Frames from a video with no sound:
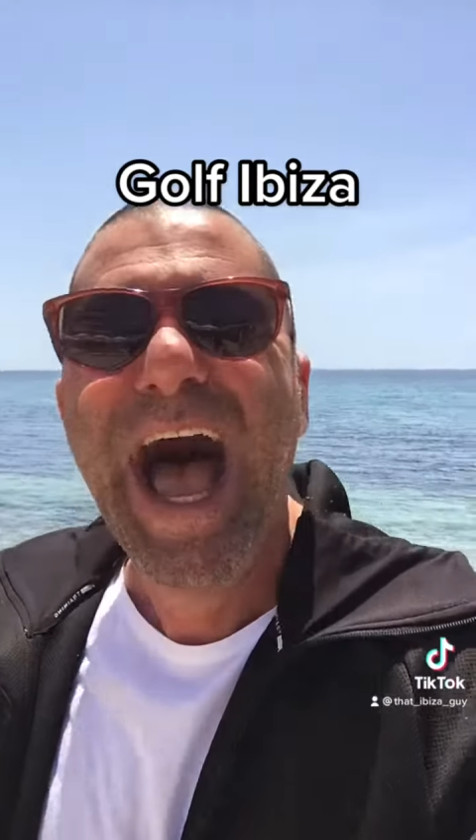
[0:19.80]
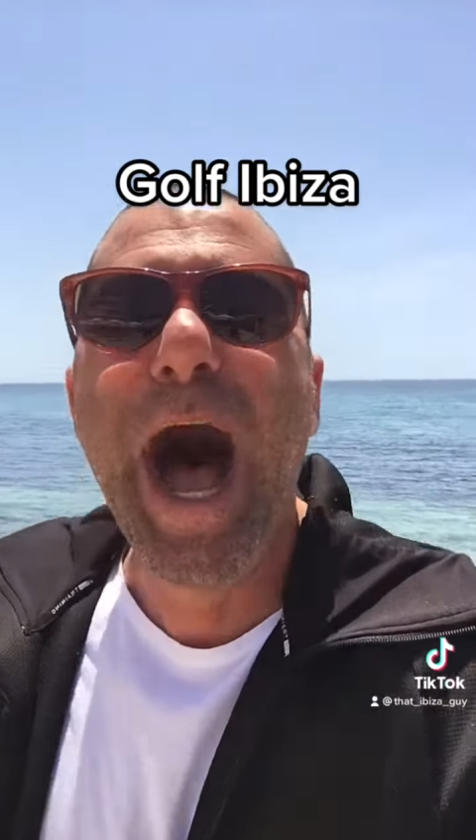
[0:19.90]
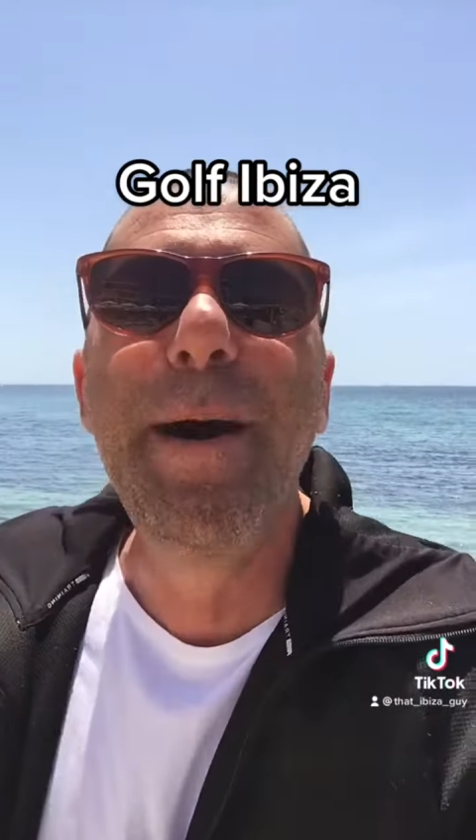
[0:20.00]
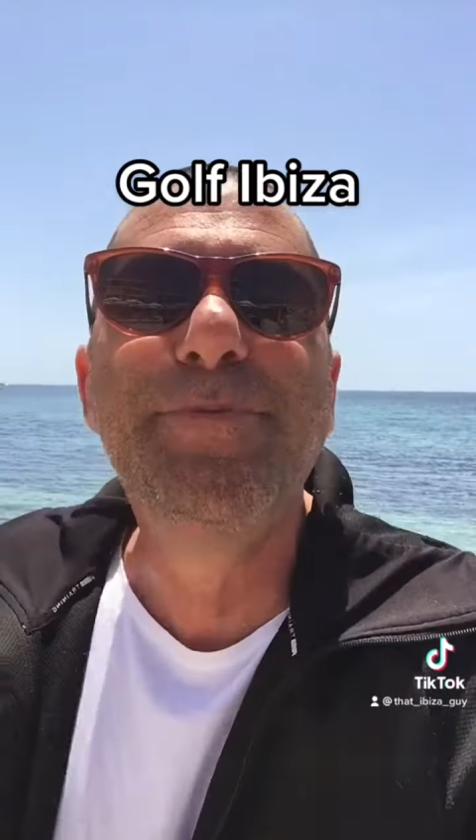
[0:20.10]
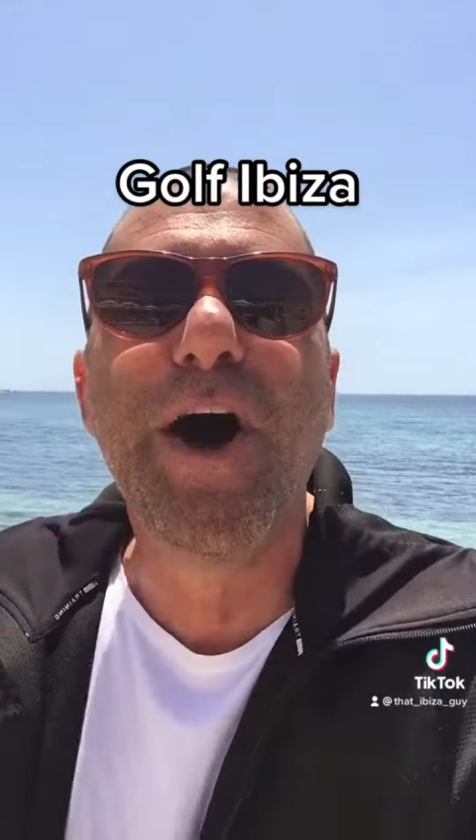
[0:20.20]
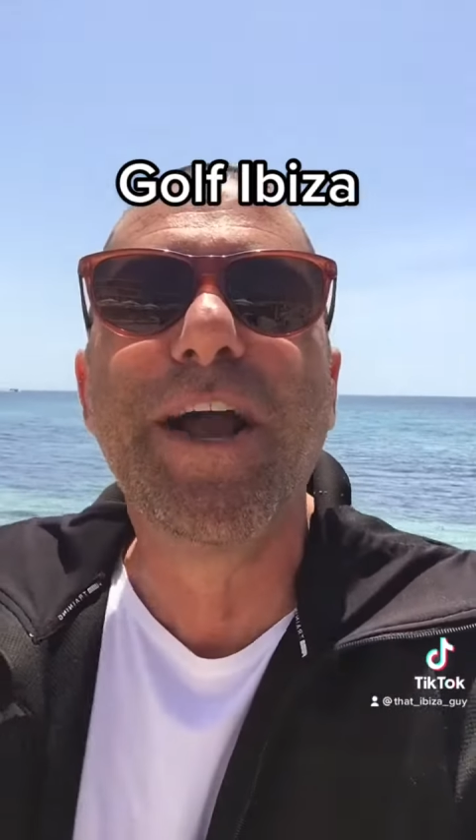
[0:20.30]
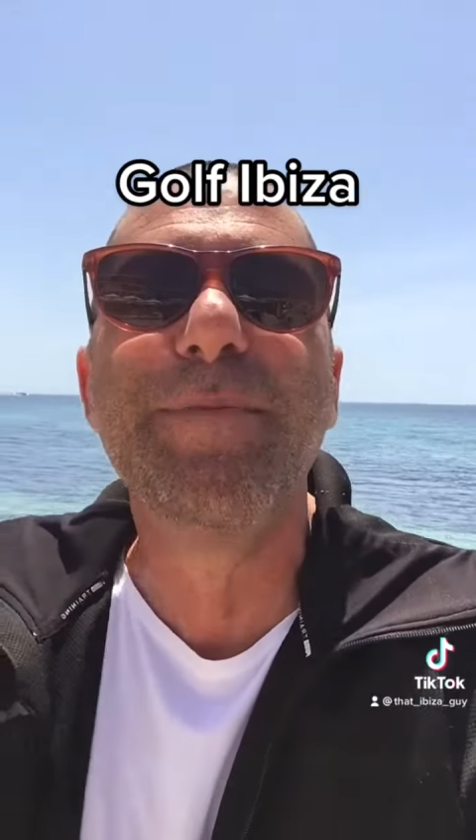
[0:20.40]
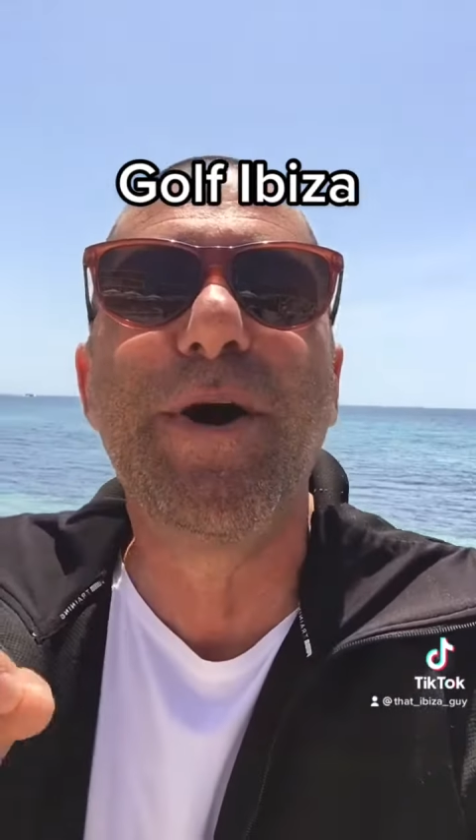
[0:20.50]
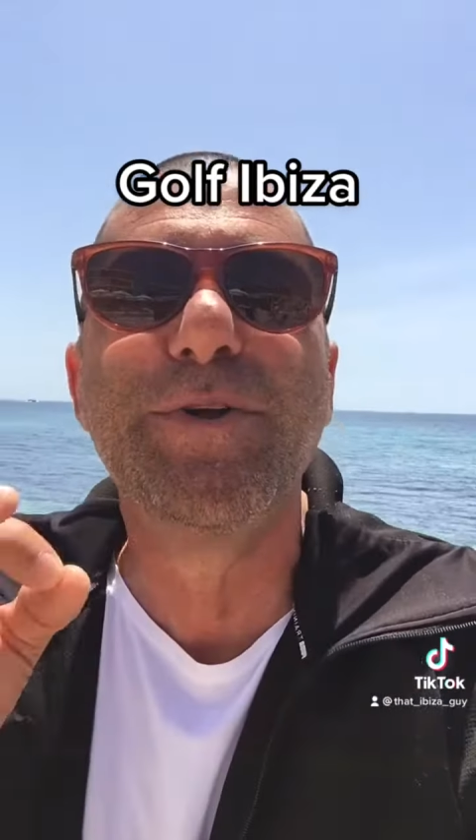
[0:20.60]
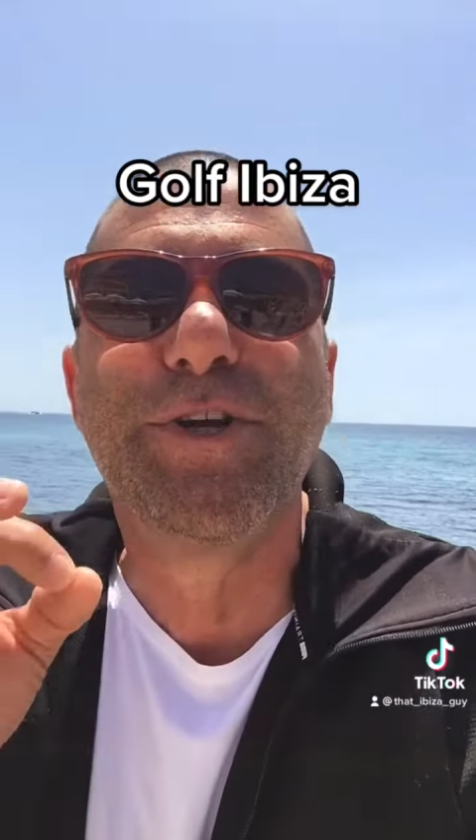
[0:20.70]
I'm talking
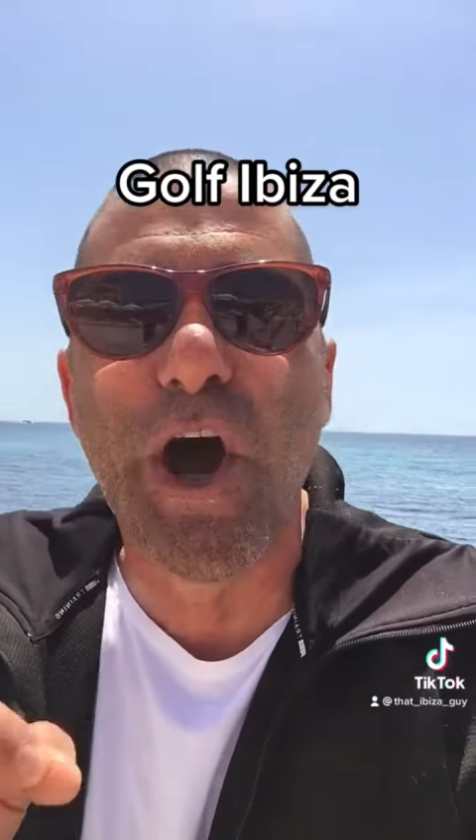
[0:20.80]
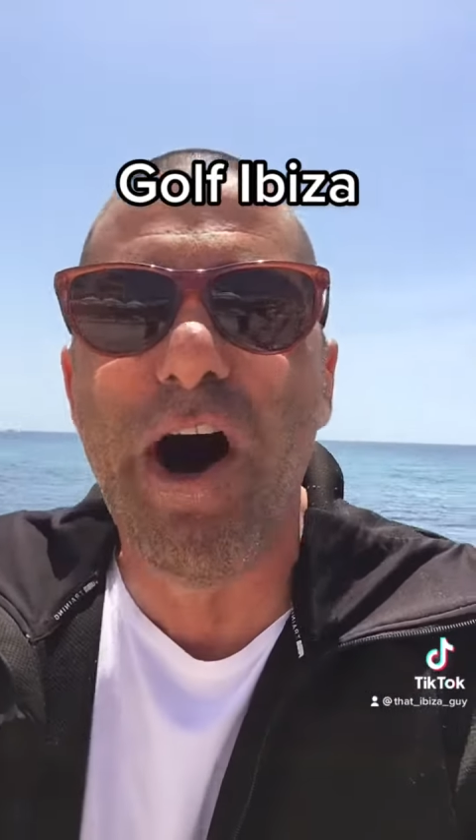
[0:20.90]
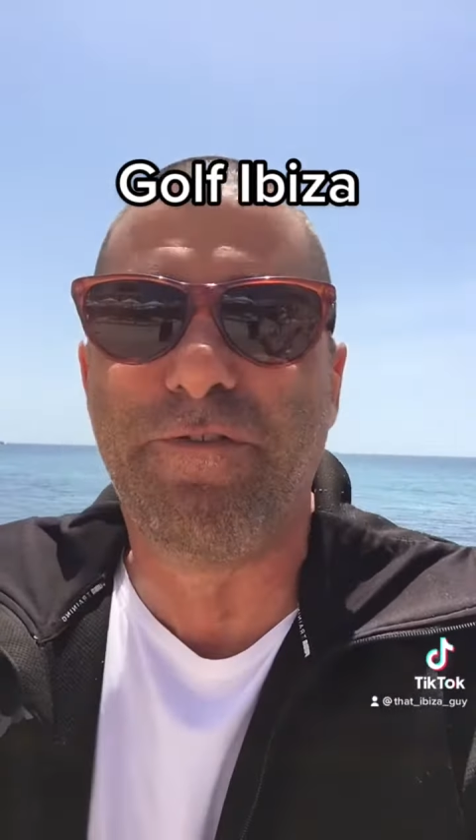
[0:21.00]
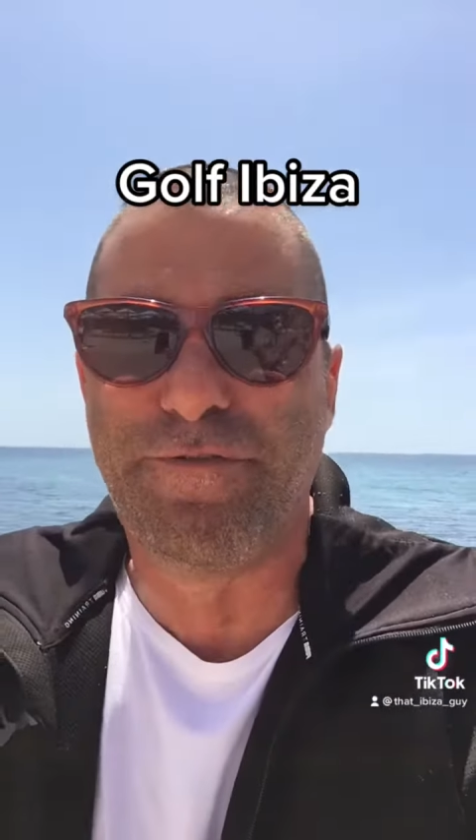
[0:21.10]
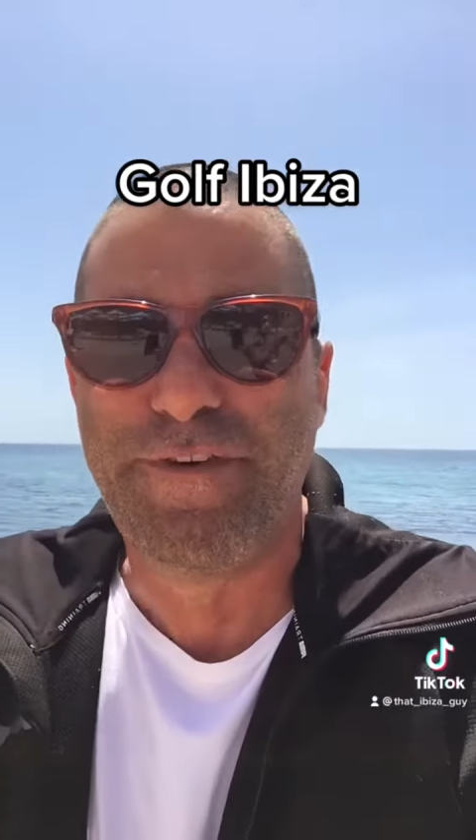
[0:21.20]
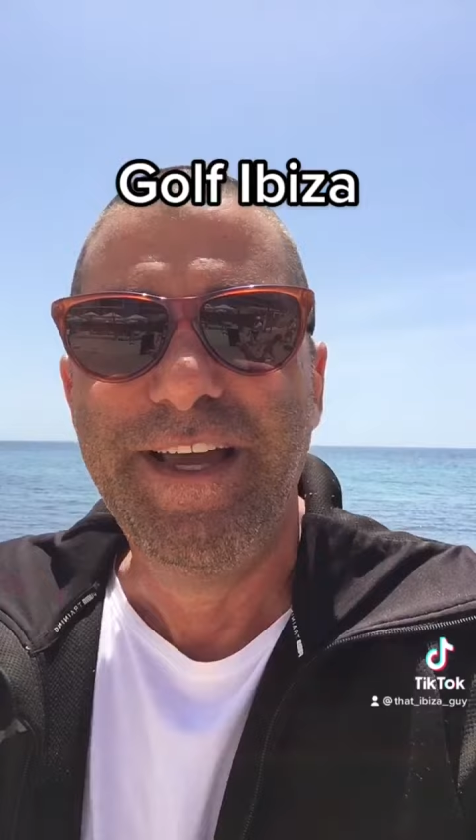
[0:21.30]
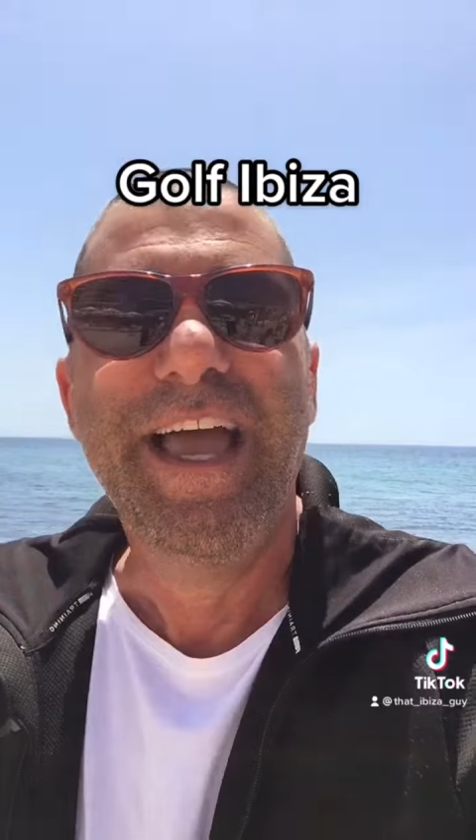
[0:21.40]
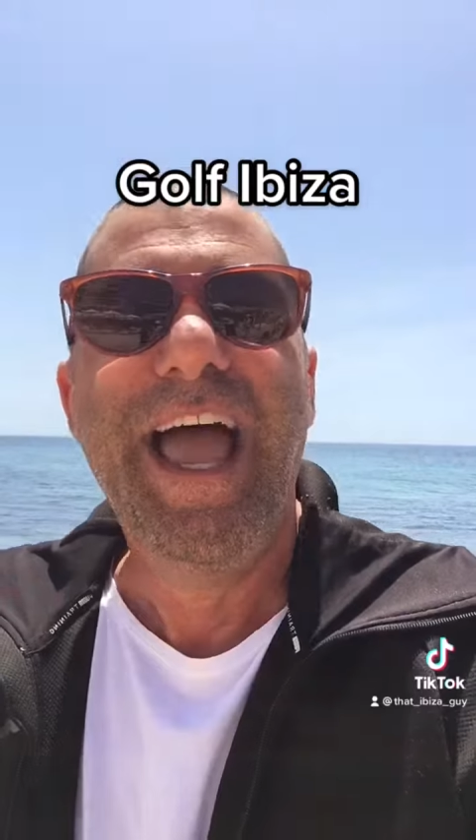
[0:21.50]
about golf.